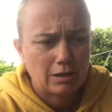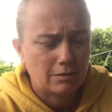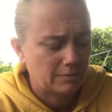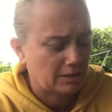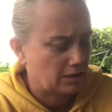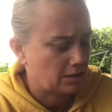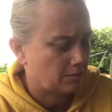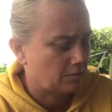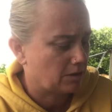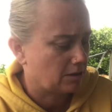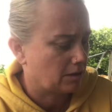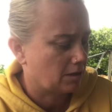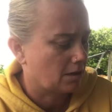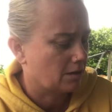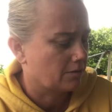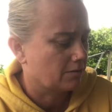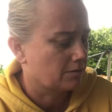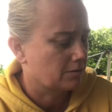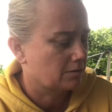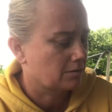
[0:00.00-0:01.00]
in community
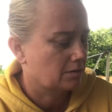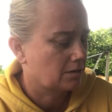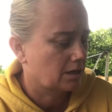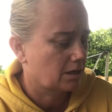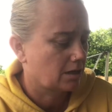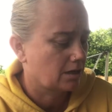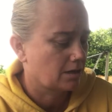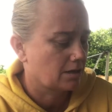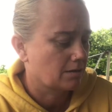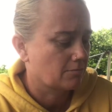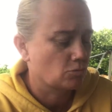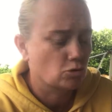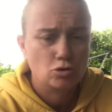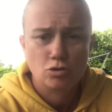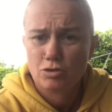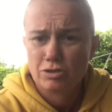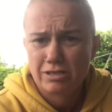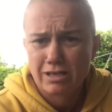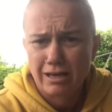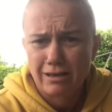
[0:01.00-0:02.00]
health, getting them to
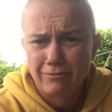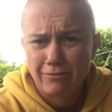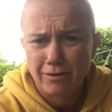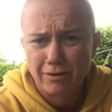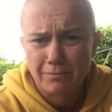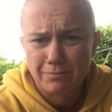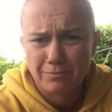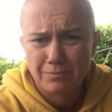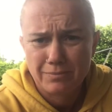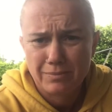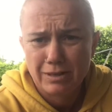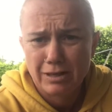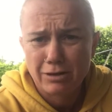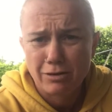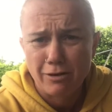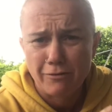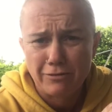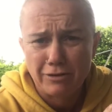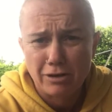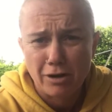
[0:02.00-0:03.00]
save up their
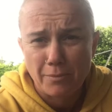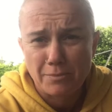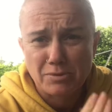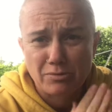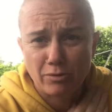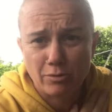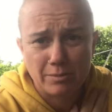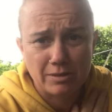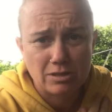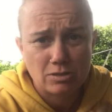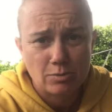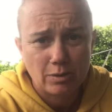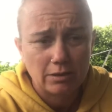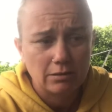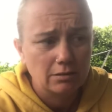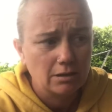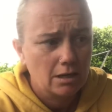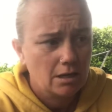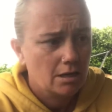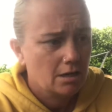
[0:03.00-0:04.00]
coffee cups for me as well.
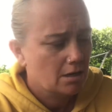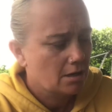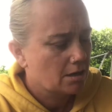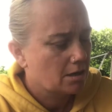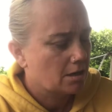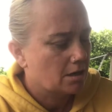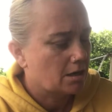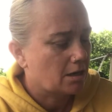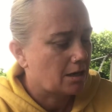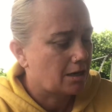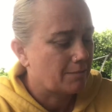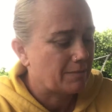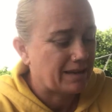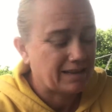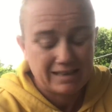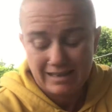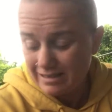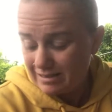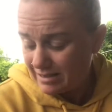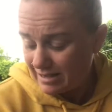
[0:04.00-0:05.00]

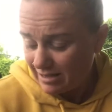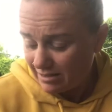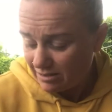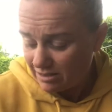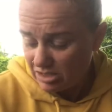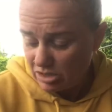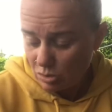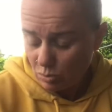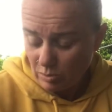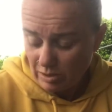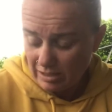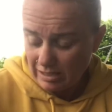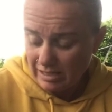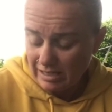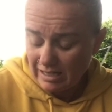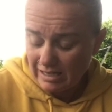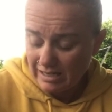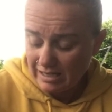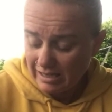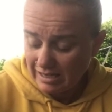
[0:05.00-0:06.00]
Again, now this one
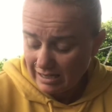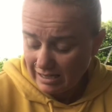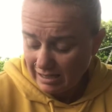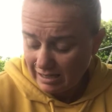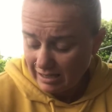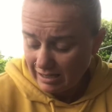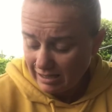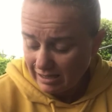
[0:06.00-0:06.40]
here,